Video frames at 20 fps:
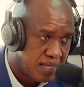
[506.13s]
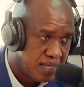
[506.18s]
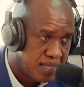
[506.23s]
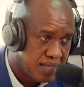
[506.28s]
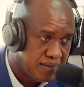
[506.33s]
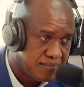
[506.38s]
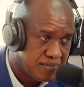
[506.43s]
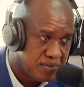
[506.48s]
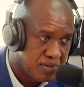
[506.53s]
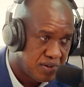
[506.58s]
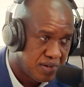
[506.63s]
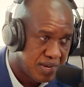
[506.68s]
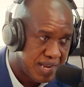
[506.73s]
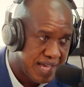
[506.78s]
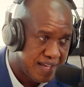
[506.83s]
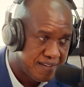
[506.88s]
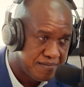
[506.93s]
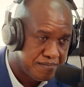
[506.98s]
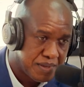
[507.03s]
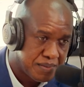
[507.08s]
If you don't
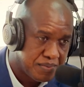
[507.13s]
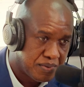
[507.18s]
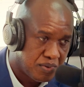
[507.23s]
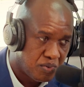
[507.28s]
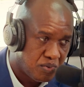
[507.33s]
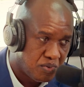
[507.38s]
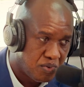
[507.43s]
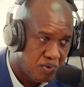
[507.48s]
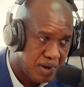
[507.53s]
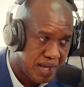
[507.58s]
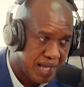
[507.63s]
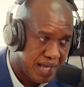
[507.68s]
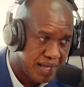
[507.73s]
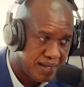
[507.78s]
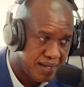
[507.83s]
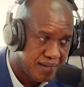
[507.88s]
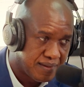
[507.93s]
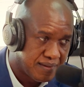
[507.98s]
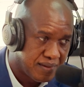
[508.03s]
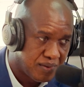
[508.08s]
have people who
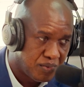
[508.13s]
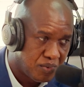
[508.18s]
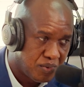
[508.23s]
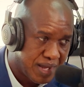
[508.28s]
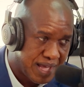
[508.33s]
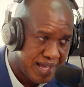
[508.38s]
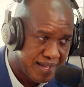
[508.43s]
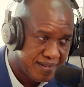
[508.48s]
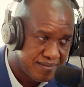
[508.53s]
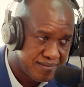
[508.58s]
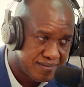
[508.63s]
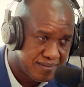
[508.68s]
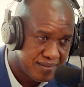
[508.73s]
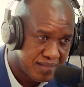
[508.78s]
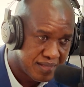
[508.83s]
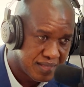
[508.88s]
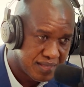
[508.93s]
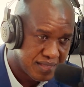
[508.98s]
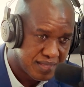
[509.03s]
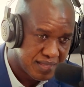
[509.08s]
have who have
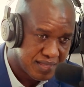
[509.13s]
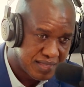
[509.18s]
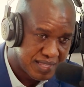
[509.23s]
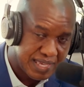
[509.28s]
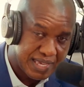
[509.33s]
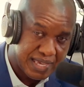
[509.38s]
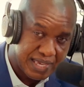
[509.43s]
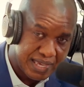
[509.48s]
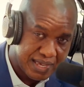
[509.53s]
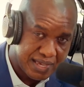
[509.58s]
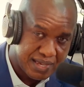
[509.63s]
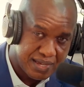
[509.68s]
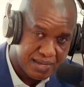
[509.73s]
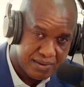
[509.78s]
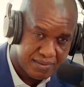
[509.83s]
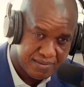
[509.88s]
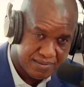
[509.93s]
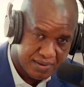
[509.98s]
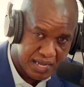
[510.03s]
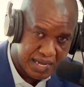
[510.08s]
the ear
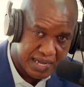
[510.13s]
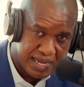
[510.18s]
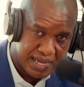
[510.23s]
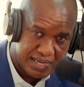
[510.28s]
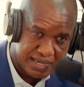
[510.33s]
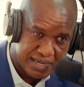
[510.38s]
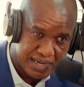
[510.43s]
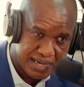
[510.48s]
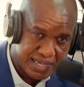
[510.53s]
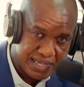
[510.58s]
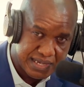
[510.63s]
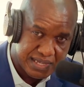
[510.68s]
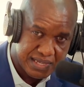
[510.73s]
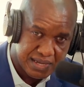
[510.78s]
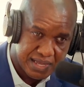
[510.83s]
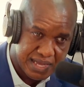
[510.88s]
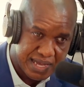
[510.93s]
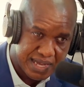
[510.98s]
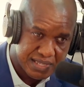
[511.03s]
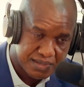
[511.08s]
of God mm.
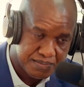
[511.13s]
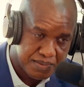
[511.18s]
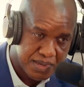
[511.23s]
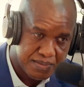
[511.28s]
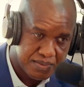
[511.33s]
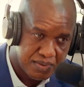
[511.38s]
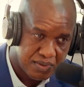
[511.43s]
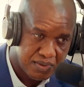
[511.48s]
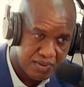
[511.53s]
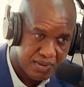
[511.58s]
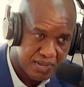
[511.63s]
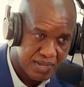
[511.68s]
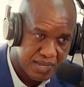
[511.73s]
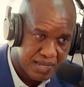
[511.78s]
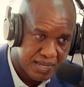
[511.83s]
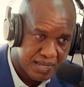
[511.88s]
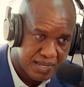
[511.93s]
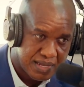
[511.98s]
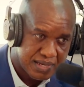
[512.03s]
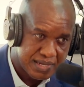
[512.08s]
leading God's people, mm-hmm
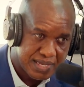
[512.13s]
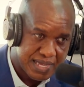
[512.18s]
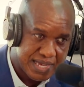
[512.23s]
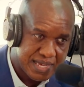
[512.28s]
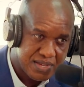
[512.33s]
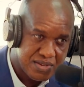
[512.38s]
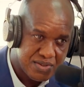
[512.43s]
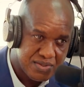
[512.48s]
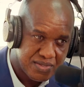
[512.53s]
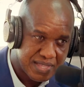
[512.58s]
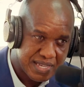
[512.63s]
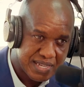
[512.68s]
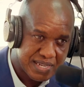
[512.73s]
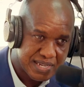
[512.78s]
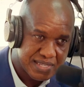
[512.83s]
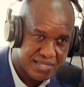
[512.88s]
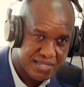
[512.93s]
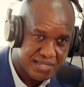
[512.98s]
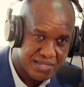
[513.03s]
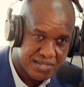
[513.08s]
then you think
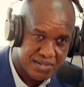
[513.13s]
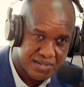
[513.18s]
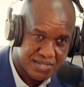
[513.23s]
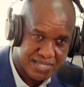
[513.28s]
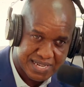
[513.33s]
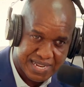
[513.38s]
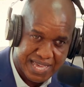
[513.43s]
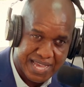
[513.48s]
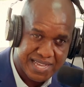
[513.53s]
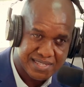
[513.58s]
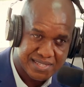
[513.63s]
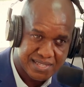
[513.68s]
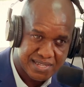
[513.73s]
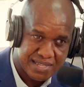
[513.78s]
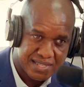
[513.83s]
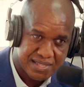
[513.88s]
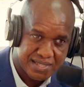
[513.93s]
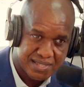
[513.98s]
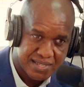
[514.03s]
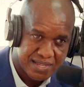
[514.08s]
this is just an
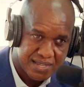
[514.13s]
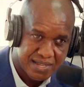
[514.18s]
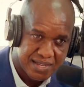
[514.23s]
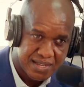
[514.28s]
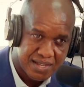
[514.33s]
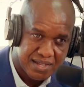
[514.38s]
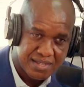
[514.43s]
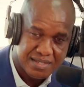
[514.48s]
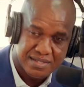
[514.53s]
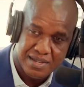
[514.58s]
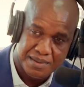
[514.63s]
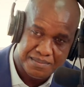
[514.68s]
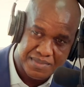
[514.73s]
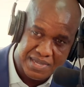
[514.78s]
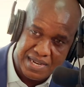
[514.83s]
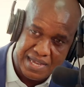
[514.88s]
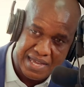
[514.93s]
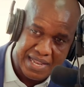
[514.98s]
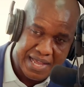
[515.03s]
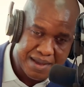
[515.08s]
accident. Mm-hmm. It's
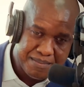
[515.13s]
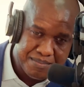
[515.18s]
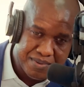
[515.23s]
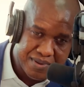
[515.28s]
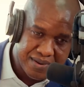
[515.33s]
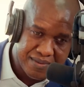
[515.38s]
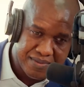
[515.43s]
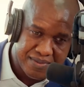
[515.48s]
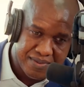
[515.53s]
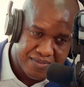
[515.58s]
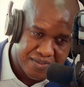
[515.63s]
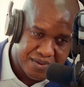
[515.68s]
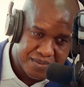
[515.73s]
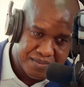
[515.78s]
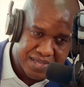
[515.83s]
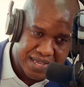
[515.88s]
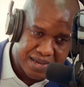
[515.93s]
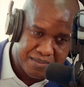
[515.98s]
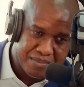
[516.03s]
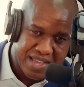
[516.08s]
something that happened from
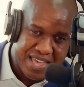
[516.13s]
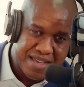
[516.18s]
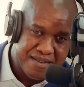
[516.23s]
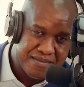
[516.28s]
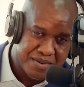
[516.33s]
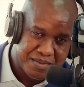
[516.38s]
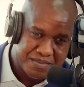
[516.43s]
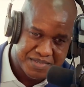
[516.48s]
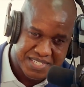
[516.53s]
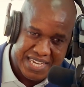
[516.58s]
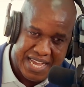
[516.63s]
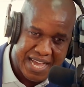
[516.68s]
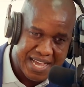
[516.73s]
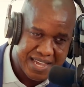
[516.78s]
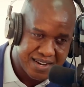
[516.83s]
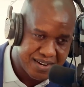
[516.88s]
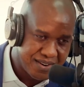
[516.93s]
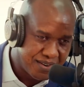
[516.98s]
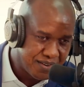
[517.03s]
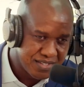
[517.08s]
mm-hmm. that came from
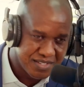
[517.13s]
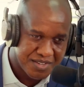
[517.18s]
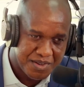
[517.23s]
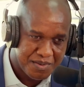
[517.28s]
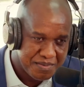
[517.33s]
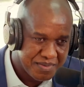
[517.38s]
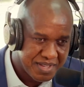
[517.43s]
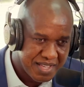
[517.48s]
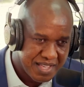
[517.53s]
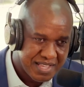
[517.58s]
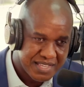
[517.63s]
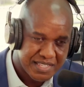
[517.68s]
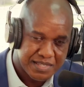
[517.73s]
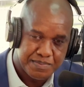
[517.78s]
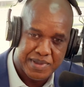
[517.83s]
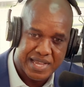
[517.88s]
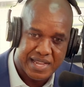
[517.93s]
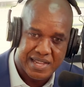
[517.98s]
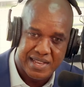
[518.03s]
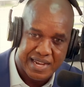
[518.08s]
China or some
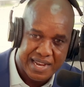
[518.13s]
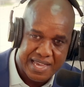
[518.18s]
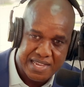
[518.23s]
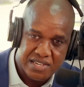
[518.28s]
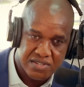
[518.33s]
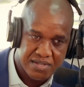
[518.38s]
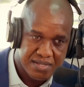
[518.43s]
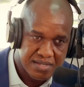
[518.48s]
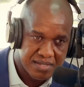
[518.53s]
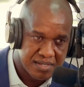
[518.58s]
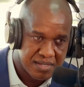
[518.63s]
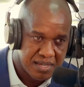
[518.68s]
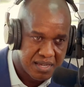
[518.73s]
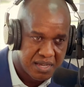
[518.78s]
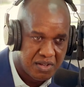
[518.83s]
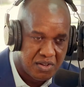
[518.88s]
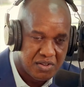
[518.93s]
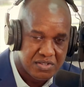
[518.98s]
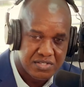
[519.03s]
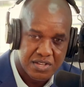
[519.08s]
speculations
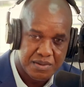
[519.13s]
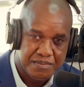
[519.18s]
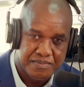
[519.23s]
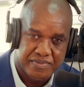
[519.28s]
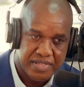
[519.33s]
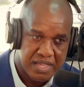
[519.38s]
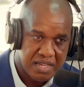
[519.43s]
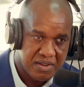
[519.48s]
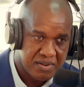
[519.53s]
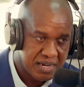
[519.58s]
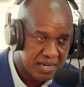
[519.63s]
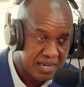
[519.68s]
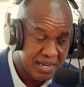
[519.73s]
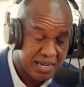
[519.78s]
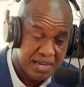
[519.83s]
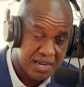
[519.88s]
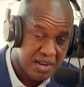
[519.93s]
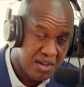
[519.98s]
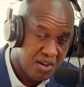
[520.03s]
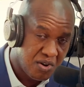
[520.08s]
mm-hmm. or some theory.
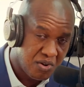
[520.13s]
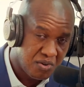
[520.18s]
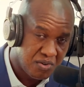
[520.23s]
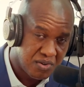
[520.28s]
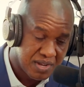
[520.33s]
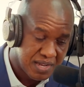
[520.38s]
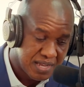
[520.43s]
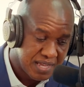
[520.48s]
No,